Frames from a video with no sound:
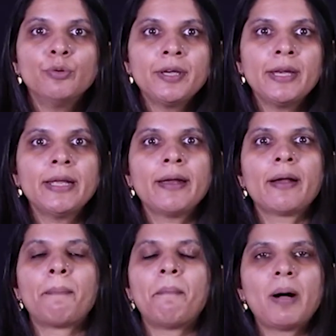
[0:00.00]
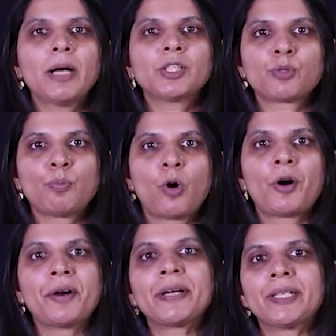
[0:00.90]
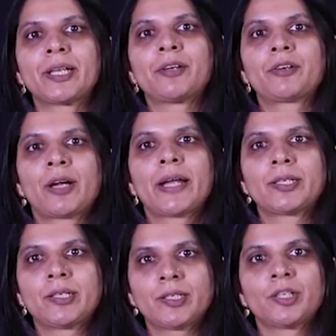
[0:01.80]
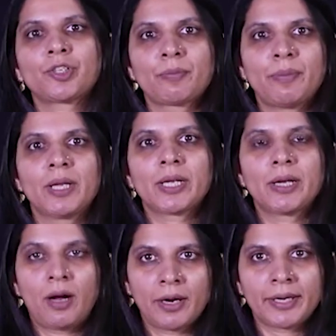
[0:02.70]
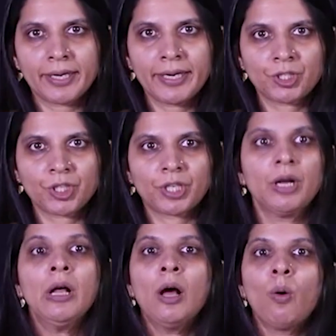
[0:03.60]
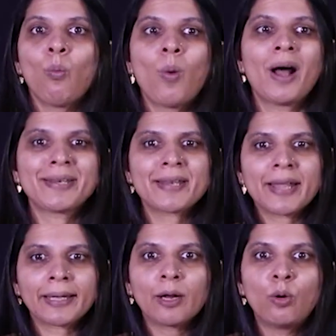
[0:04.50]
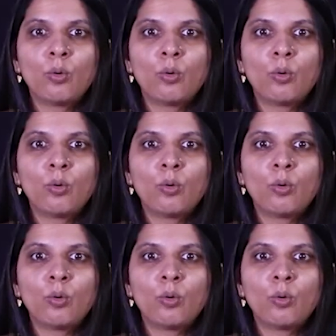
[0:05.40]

need a much more decentralized decision-making architecture, one that